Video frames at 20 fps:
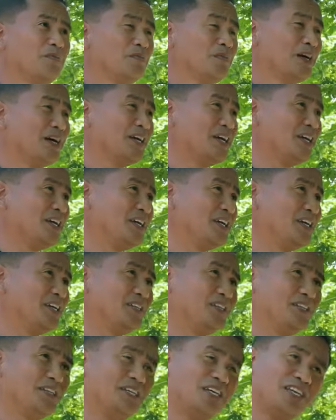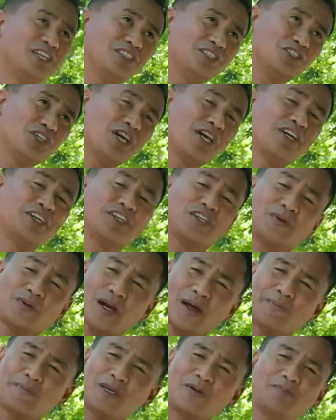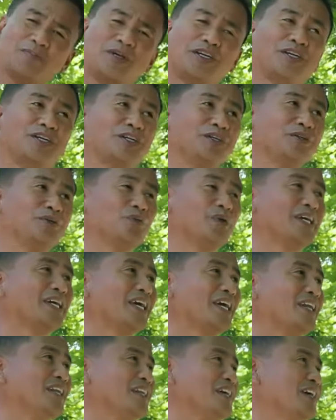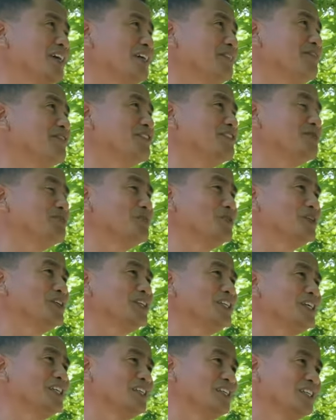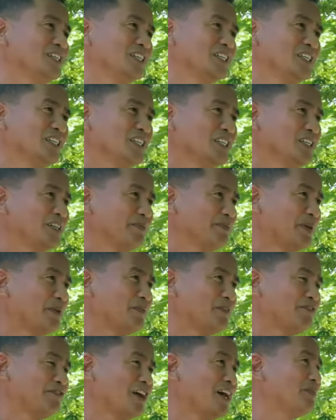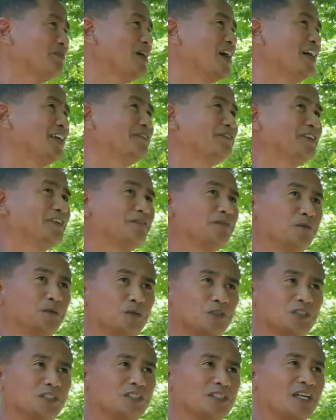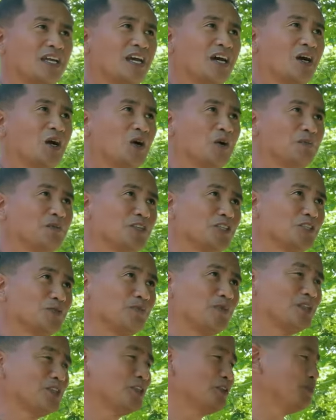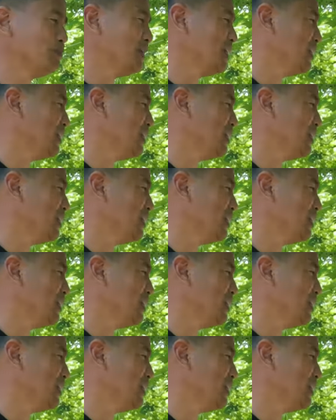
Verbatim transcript: by the entire cropping period we can harvest more than maybe five hundred fruits of this bitter